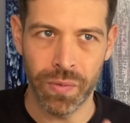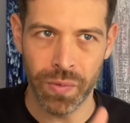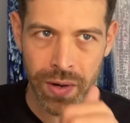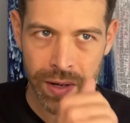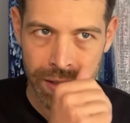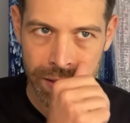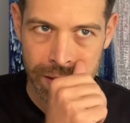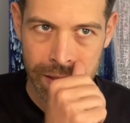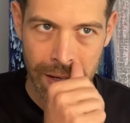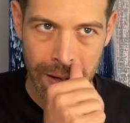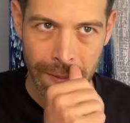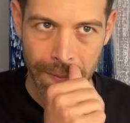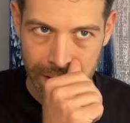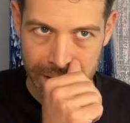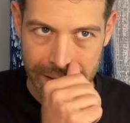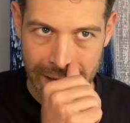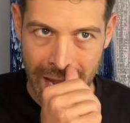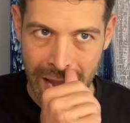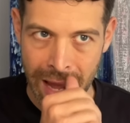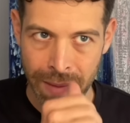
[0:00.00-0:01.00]
was the
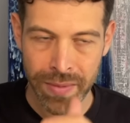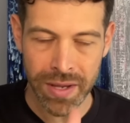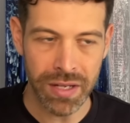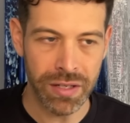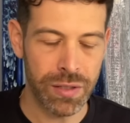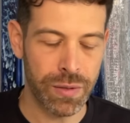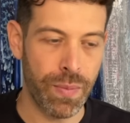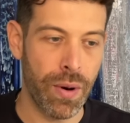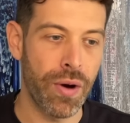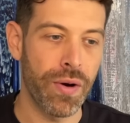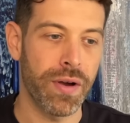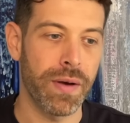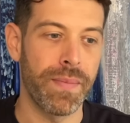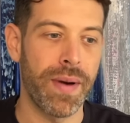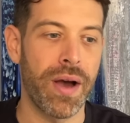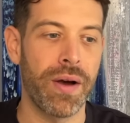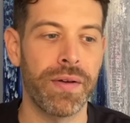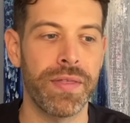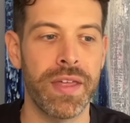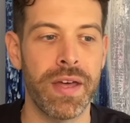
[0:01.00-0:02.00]
time he spoke
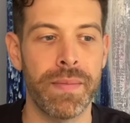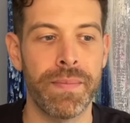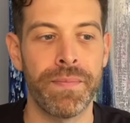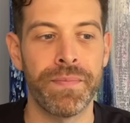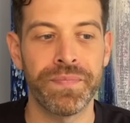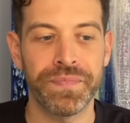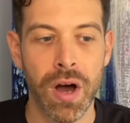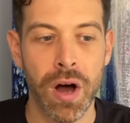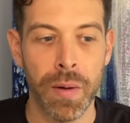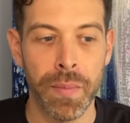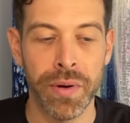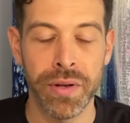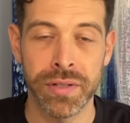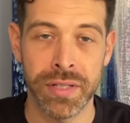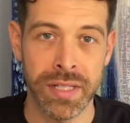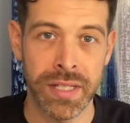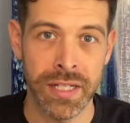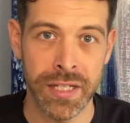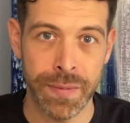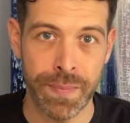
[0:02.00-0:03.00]
about them
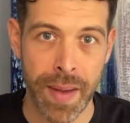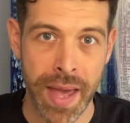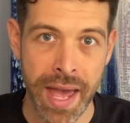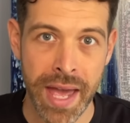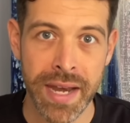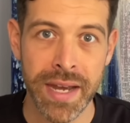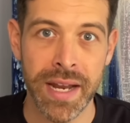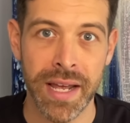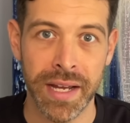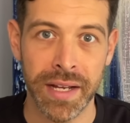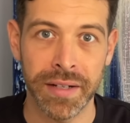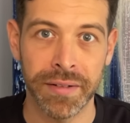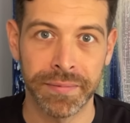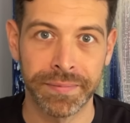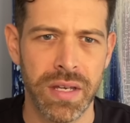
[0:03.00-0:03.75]
almost disbanding.